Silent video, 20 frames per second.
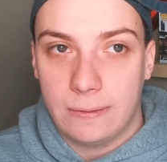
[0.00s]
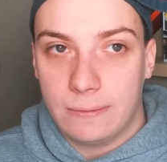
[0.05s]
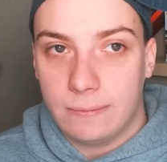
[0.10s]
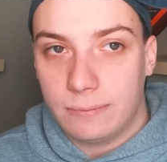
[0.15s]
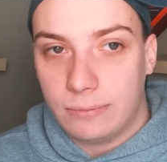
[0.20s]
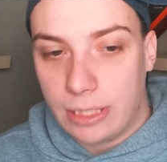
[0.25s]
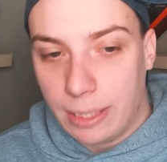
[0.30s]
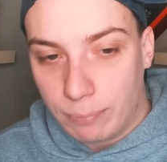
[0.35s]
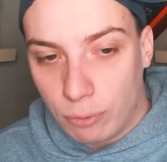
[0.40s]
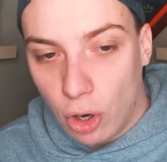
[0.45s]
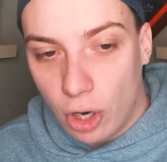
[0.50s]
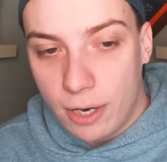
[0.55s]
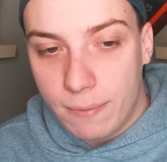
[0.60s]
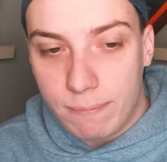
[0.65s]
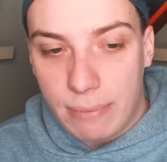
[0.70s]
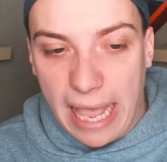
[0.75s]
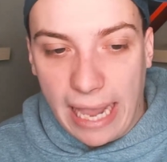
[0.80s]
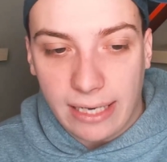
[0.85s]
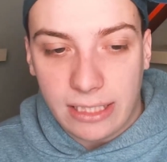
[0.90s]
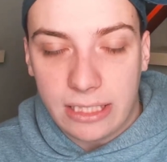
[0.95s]
They brought in
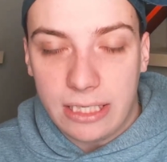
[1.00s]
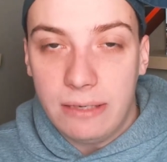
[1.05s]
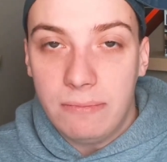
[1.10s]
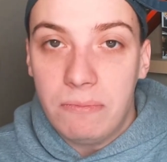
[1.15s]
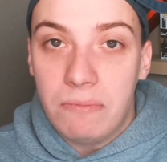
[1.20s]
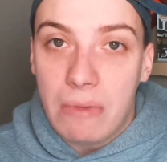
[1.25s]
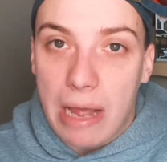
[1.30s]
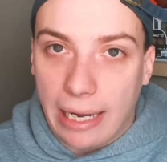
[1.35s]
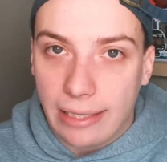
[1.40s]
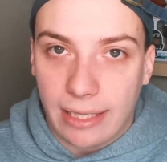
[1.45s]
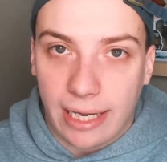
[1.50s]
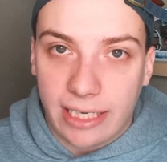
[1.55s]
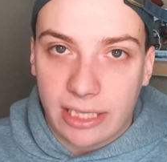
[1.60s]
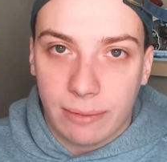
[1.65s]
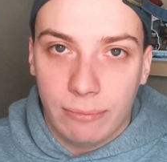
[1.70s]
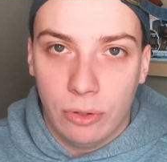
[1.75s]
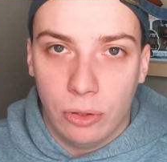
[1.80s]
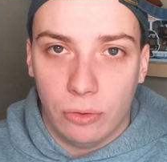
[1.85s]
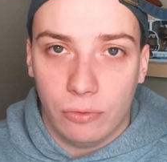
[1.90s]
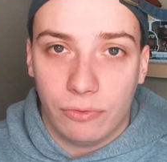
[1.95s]
Becton. I like the
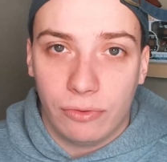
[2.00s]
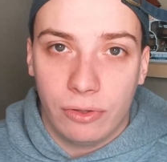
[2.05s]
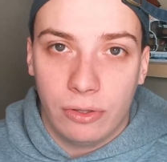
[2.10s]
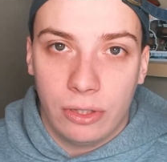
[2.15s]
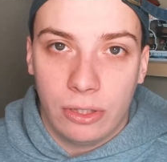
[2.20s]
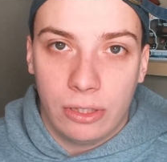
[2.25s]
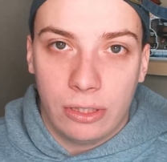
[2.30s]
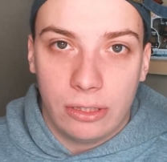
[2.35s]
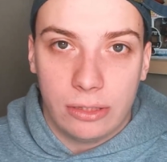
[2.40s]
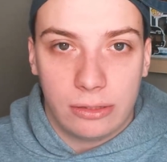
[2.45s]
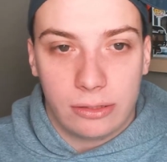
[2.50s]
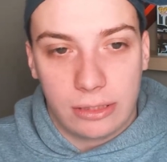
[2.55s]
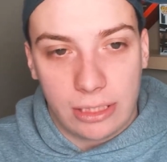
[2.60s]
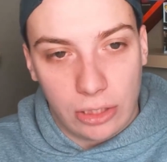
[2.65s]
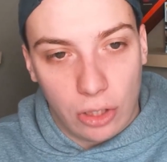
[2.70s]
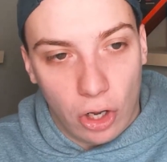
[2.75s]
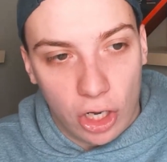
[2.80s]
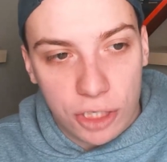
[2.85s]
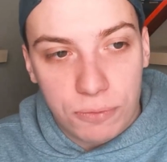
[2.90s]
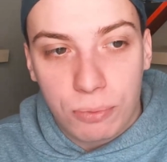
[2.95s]
move. They
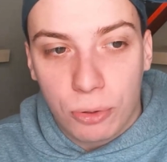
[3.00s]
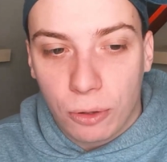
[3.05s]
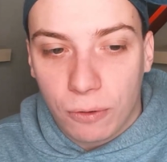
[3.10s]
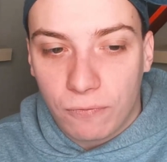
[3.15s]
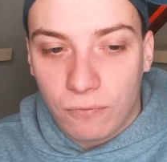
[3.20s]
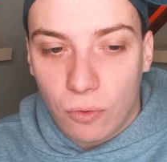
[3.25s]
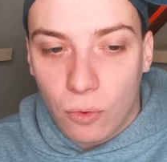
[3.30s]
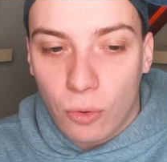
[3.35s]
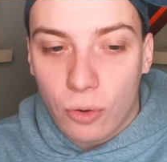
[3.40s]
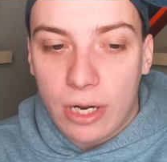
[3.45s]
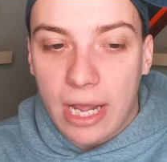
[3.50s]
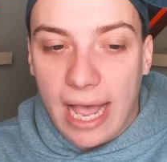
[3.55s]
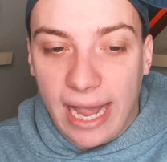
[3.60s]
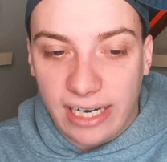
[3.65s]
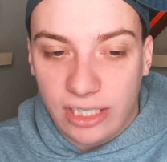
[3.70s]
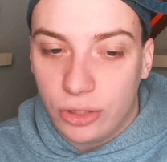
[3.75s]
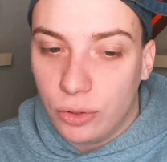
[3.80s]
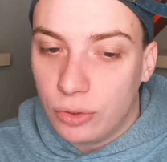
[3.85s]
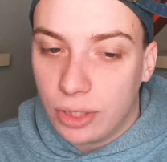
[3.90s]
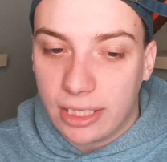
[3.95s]
lost Poona Ford. I
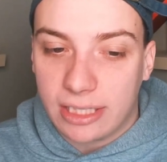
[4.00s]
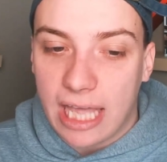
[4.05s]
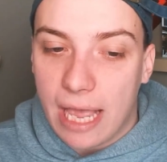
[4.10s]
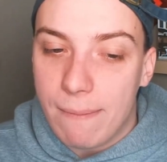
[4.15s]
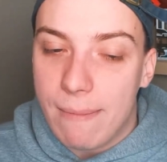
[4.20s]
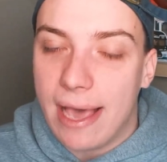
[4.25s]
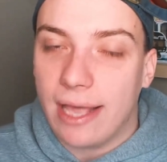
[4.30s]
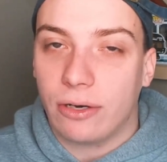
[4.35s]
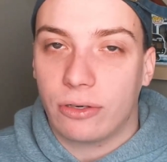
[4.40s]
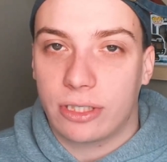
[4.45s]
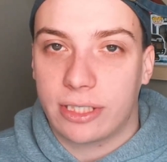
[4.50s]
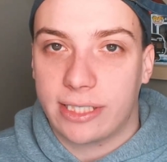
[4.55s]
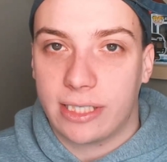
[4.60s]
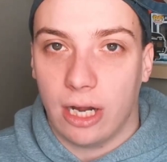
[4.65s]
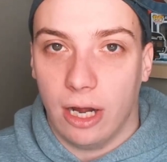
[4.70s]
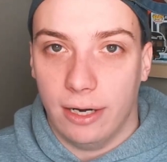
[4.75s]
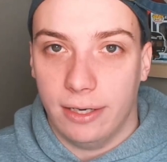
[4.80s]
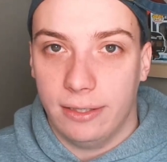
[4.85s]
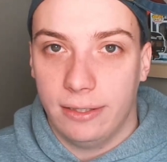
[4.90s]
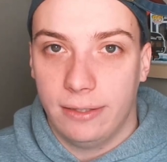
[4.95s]
do think that matters a
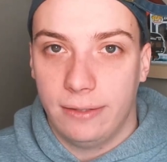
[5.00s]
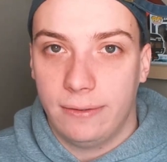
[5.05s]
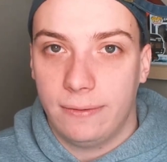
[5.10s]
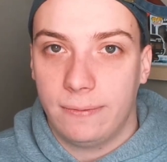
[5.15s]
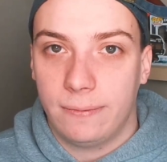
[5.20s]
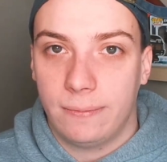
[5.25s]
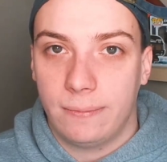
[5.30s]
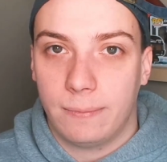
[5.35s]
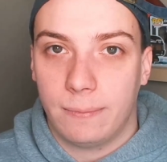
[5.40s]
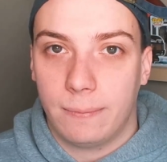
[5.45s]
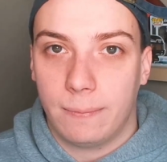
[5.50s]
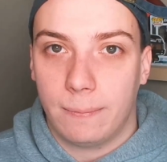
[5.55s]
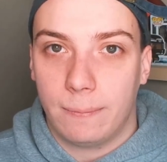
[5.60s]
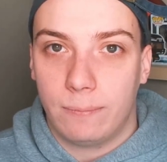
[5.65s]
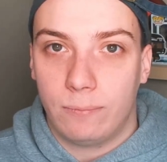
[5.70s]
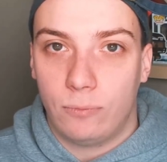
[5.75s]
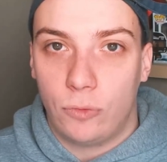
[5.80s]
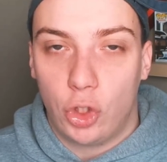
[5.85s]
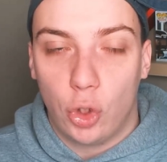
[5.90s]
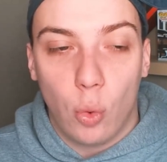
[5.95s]
ton.
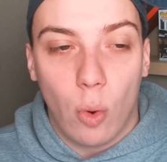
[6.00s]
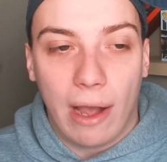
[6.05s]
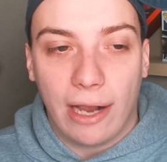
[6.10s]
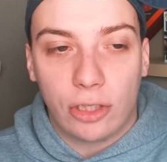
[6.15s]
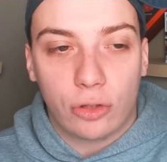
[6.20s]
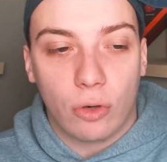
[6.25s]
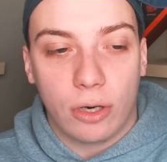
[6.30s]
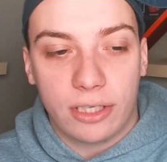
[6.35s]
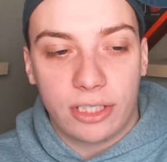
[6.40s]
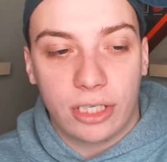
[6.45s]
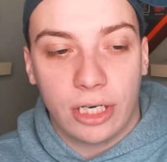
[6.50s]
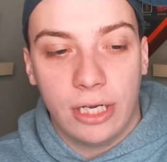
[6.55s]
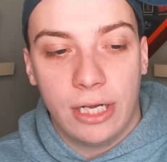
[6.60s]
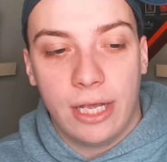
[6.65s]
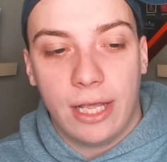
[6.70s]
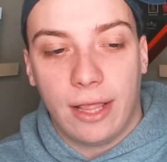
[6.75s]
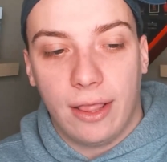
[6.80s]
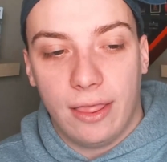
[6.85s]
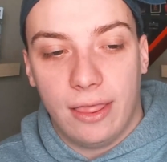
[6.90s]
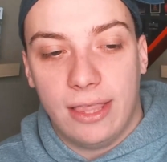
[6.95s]
Do I trust
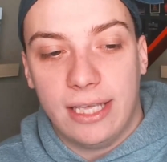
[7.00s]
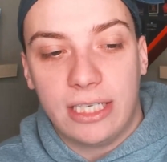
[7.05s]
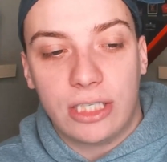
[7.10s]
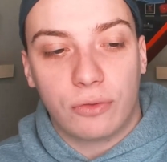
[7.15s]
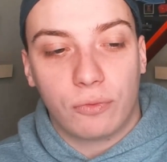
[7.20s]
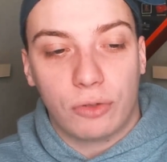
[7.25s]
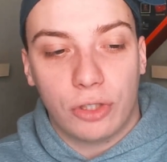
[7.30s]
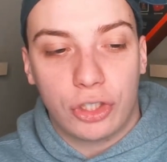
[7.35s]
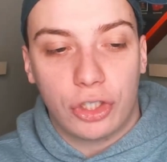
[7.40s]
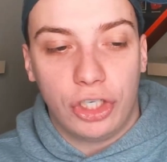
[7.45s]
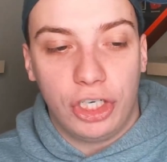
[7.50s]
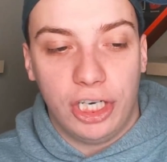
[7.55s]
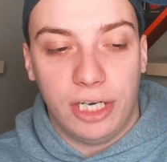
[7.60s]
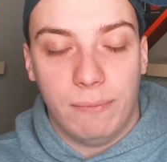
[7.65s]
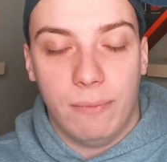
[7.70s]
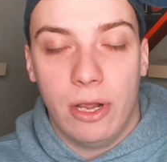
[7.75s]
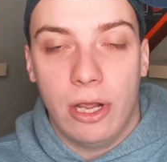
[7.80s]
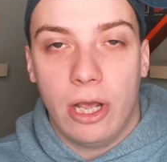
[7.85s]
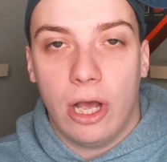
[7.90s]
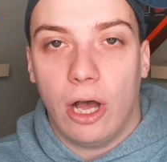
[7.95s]
this regime
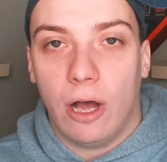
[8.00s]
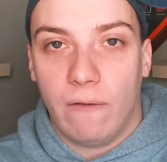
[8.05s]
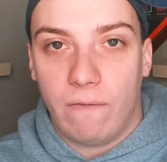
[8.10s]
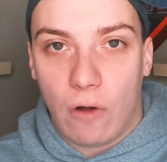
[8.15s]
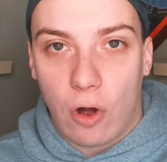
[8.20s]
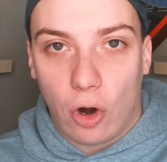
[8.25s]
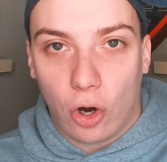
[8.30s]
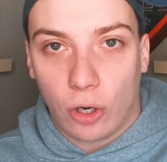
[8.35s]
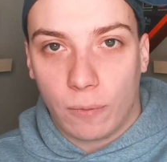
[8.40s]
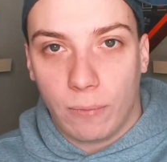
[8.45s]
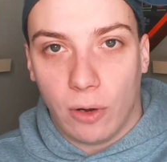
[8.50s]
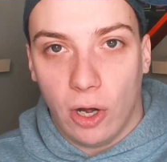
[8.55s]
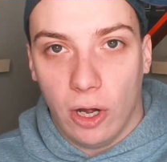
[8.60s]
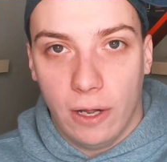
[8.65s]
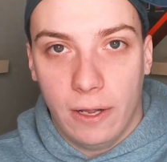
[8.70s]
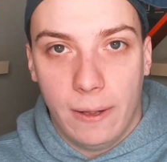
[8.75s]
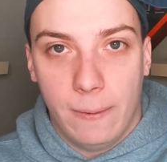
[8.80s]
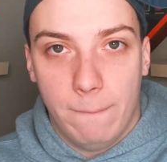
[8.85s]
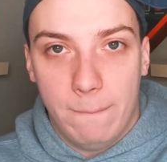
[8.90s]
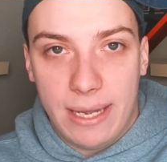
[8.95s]
of Harbaugh,
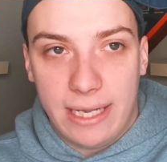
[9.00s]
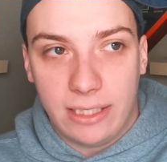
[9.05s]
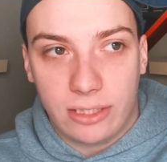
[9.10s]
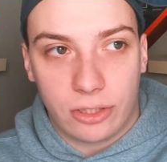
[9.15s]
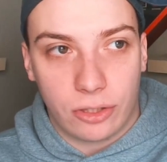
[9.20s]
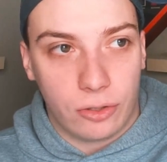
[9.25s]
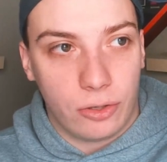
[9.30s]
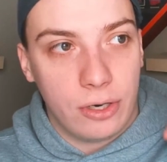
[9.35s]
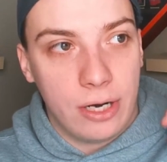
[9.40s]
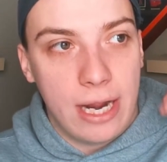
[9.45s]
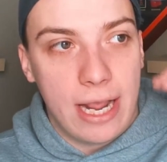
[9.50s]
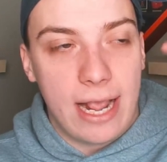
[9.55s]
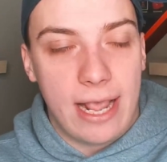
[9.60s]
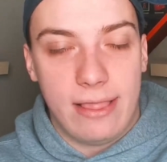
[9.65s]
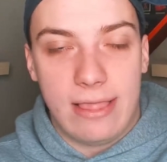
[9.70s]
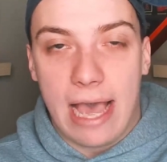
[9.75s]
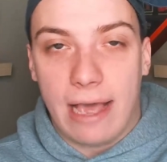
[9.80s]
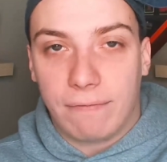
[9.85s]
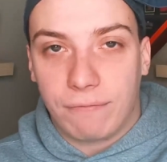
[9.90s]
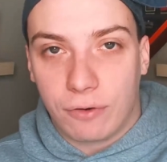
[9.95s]
Minter, in
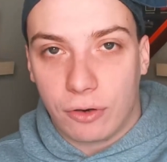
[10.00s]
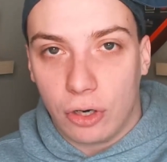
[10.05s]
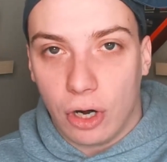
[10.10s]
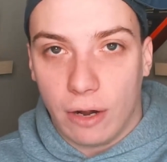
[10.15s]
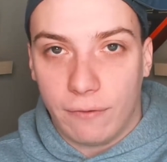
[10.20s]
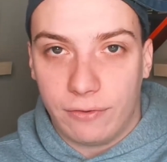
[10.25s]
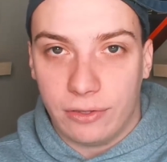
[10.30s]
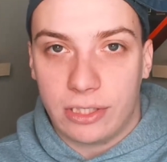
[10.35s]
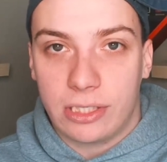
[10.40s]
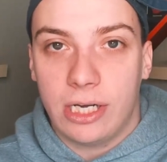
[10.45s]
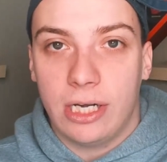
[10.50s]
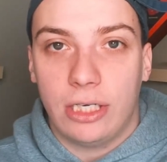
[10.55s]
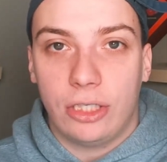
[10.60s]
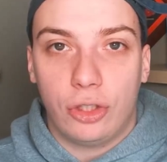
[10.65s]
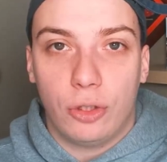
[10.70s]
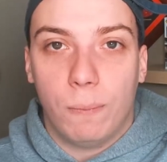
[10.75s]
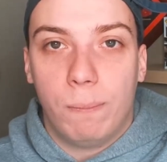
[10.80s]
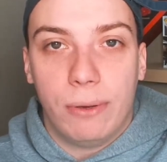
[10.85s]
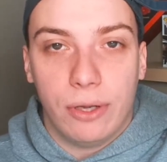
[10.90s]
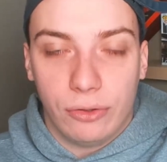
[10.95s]
that front office to
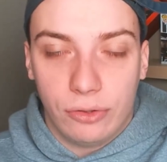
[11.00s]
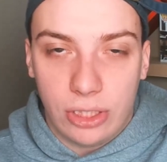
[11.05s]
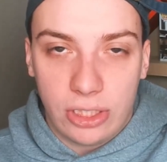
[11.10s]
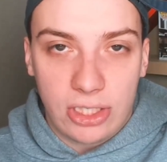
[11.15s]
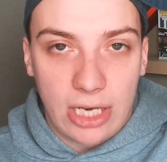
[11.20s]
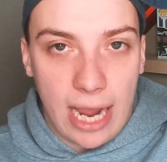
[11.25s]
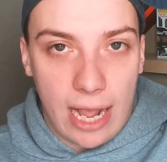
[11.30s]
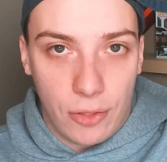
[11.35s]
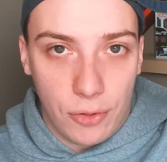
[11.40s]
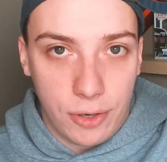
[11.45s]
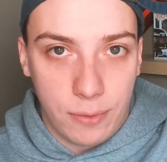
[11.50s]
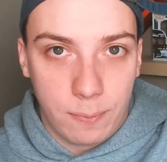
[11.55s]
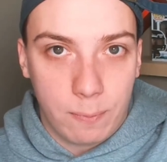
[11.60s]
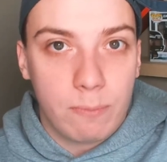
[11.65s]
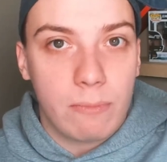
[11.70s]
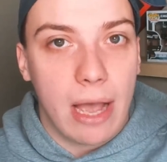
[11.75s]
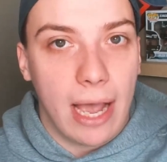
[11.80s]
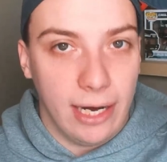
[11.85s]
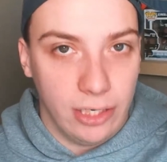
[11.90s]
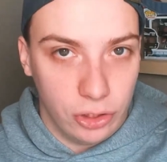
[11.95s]
build the talent?
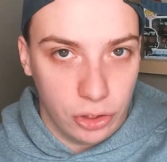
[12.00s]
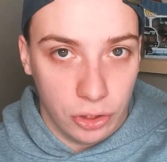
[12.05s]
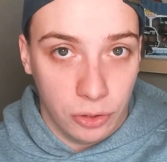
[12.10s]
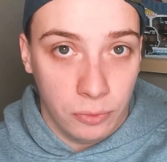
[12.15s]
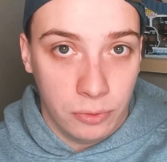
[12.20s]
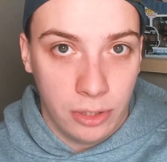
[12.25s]
I do.